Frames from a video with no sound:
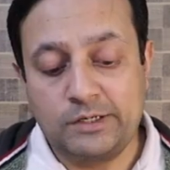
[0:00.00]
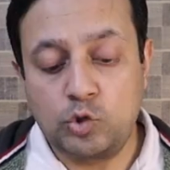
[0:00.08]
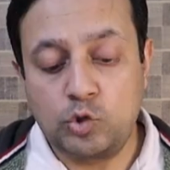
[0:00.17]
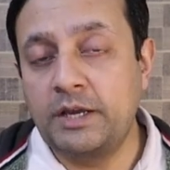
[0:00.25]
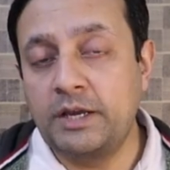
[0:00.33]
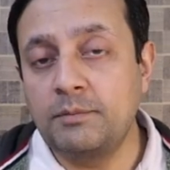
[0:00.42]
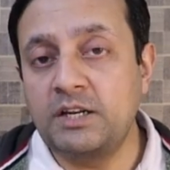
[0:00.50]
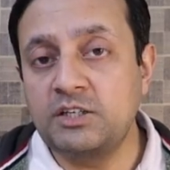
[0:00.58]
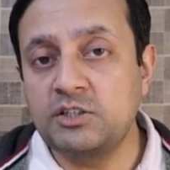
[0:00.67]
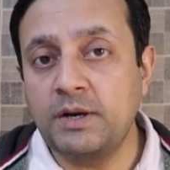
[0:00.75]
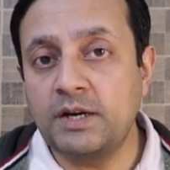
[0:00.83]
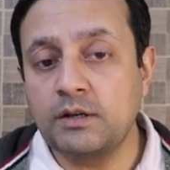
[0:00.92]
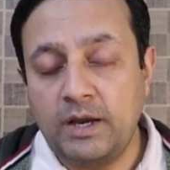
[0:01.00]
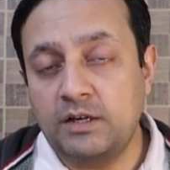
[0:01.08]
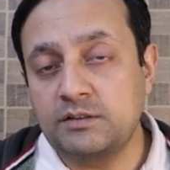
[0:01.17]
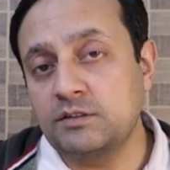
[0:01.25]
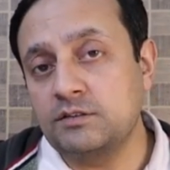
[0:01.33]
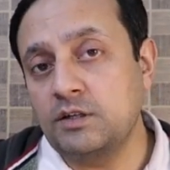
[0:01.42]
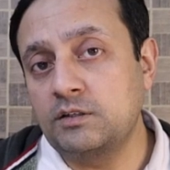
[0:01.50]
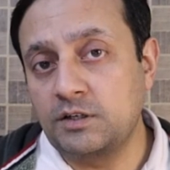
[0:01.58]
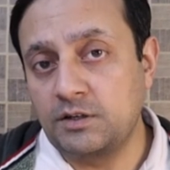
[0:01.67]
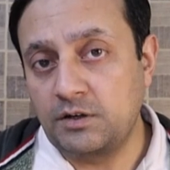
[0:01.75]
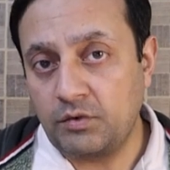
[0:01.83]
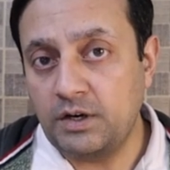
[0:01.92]
domain management, SSL
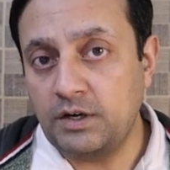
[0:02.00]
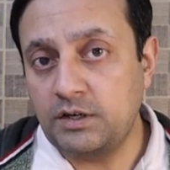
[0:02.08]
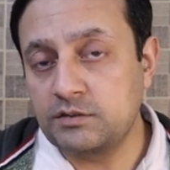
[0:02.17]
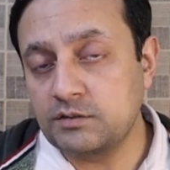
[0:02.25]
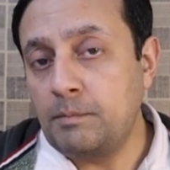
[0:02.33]
certificates,